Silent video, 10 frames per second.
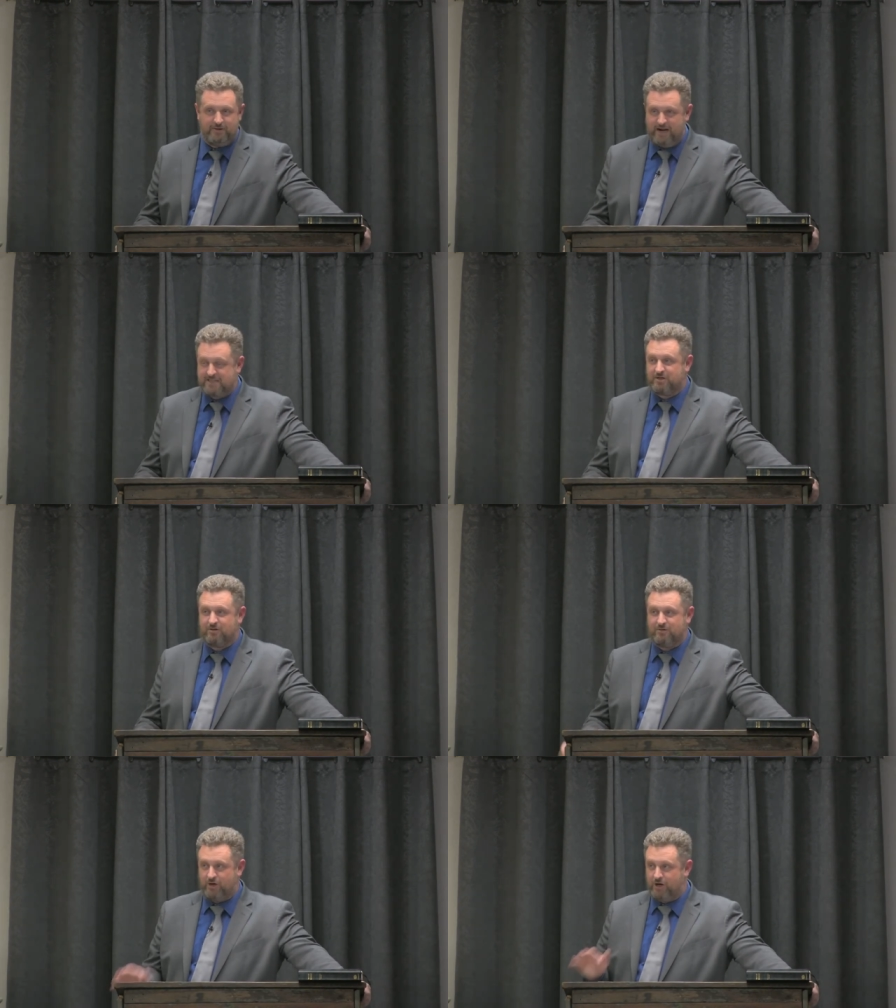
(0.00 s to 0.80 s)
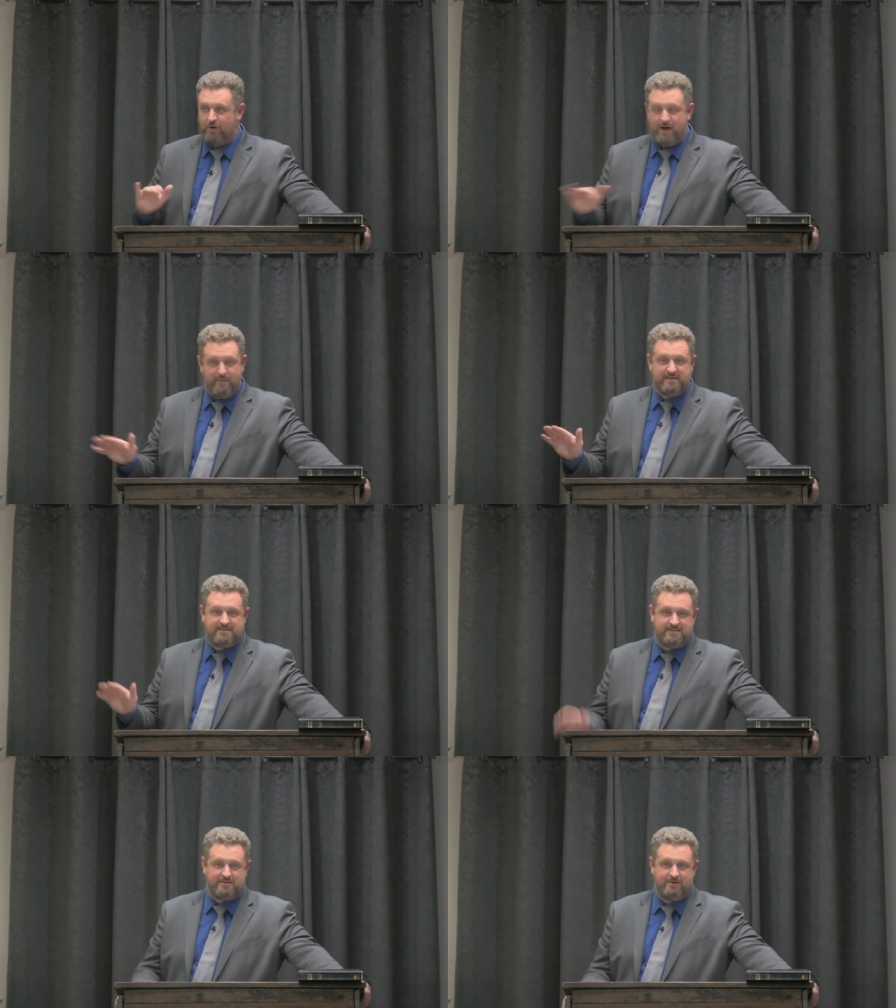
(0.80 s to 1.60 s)
That's a you're going to go out of
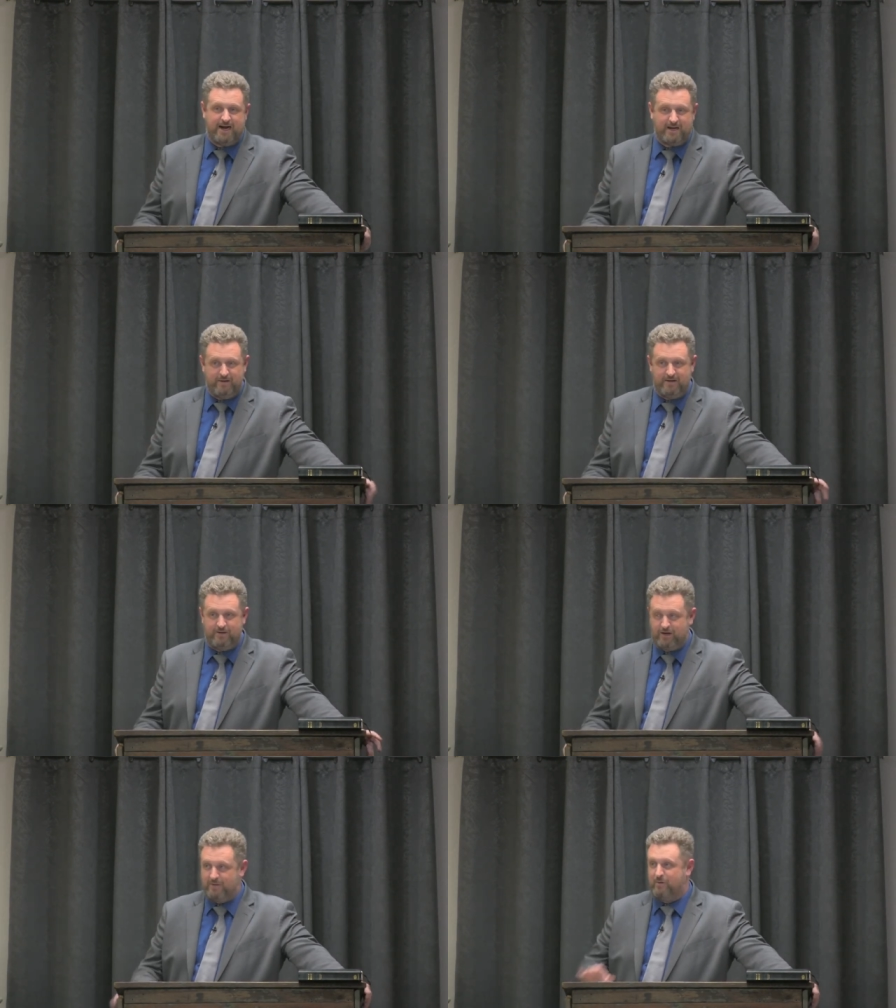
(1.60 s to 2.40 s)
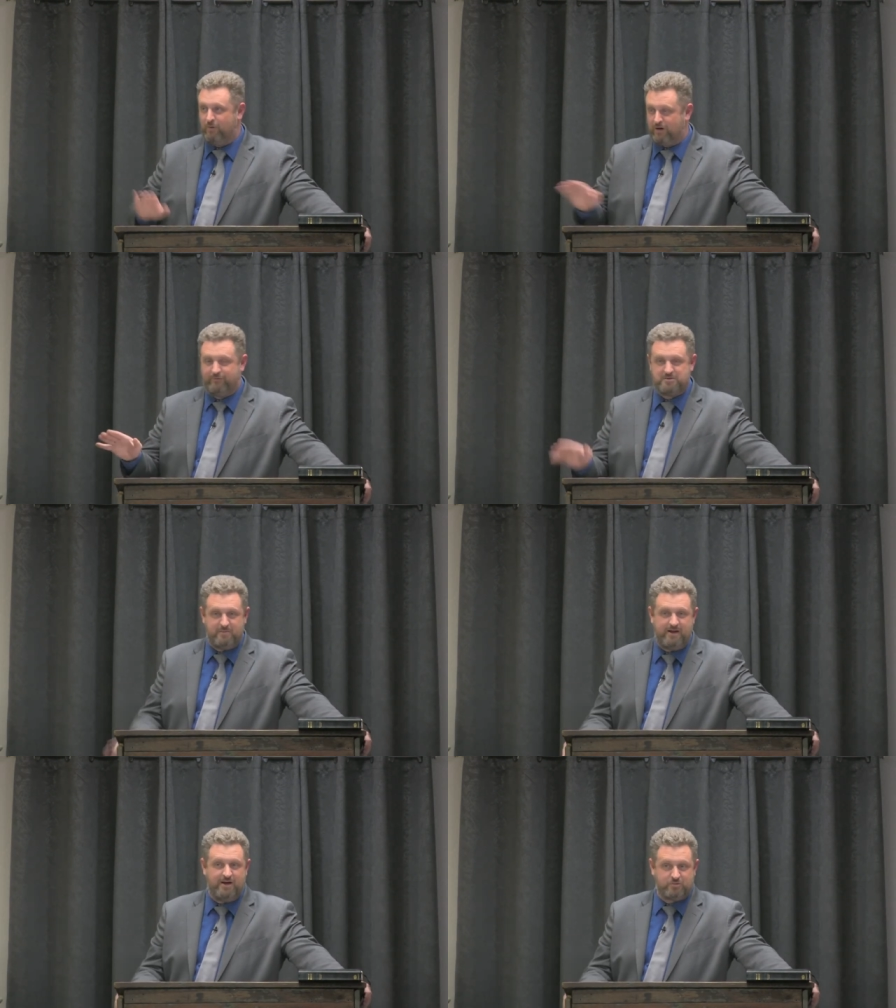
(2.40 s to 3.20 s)
business. You're not going to be you're going to be working for
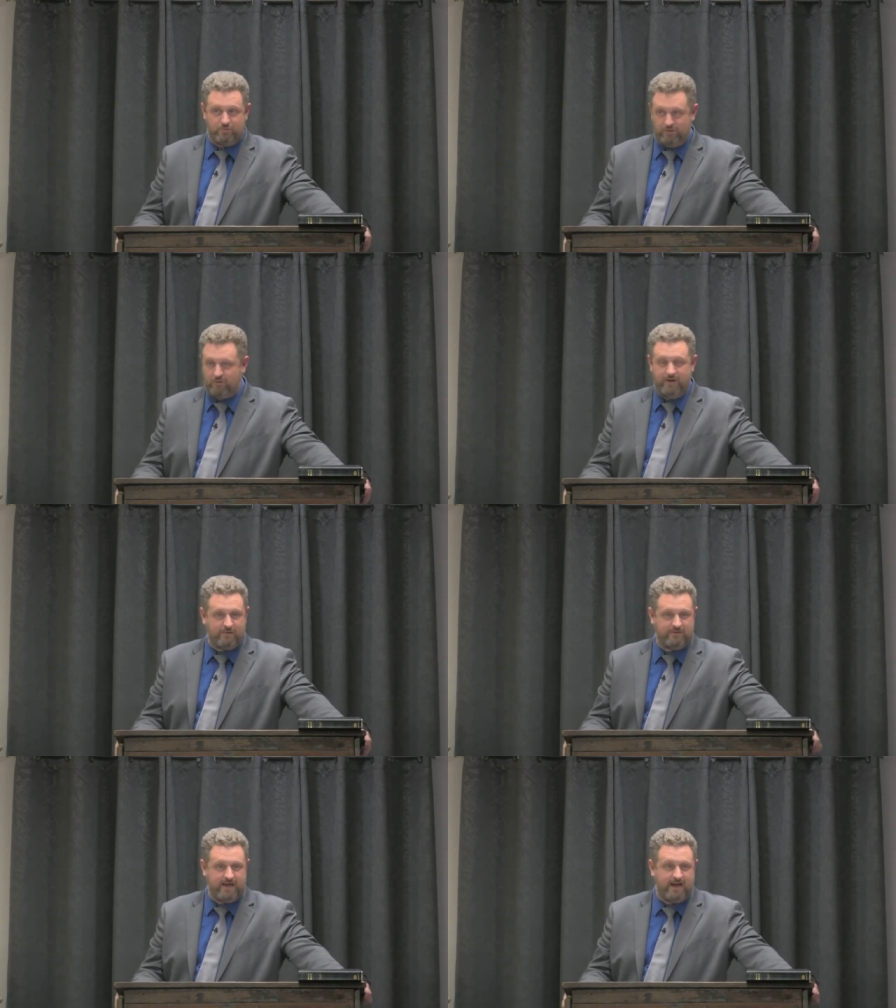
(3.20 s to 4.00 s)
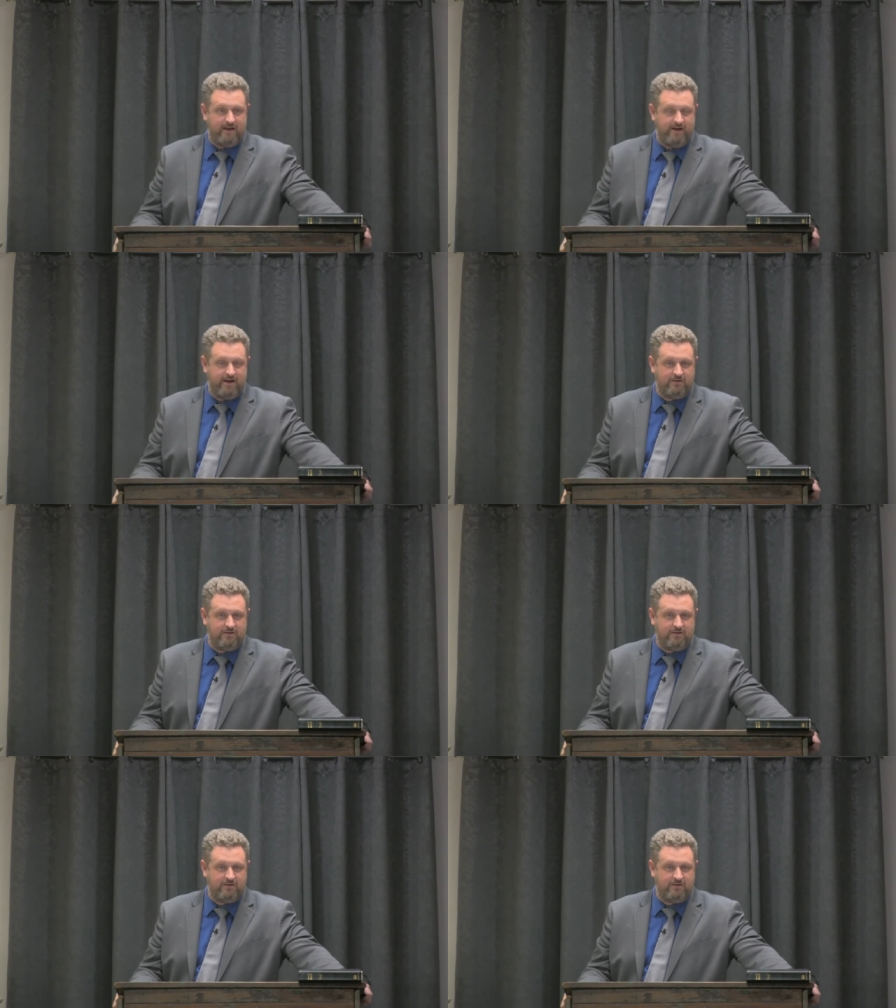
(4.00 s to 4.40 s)
somebody else real quick with that kind of an